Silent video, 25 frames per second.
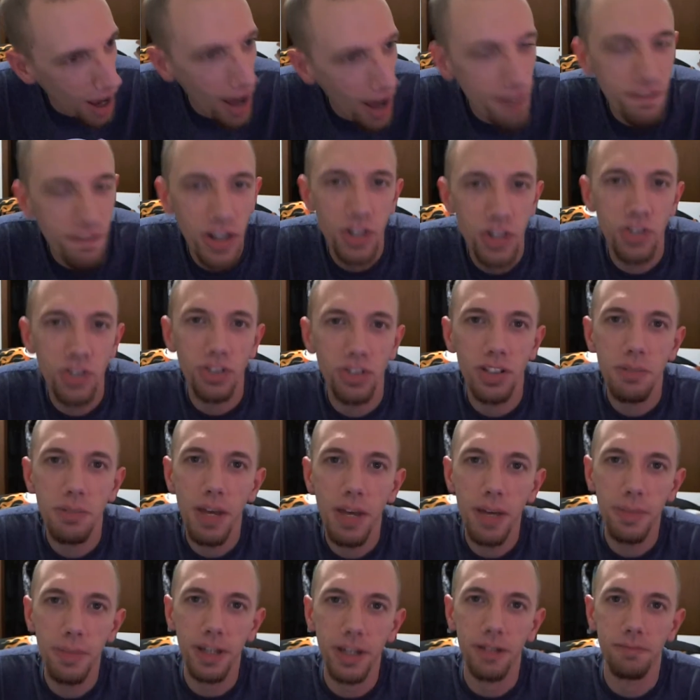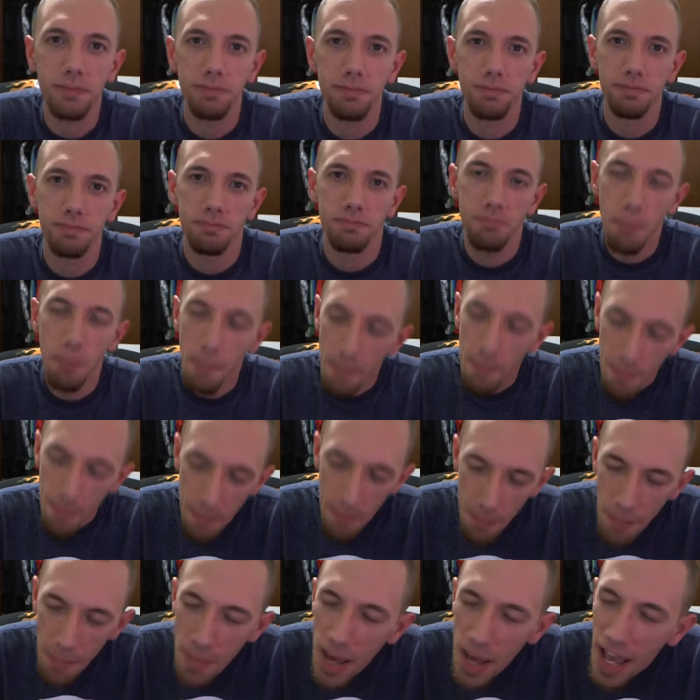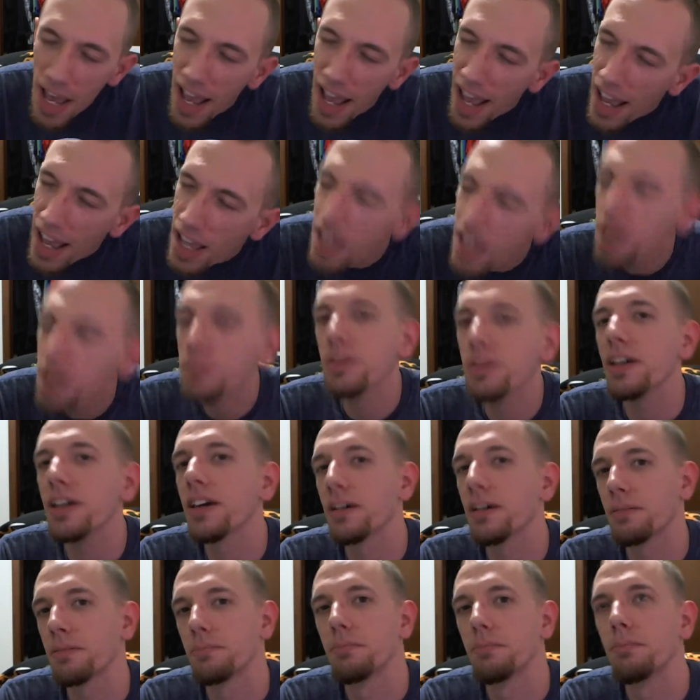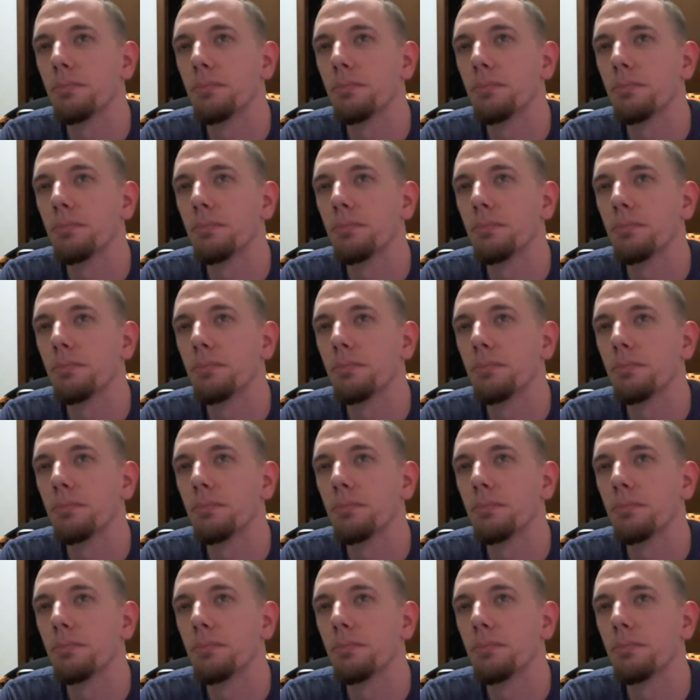Eventually, maybe. Maybe.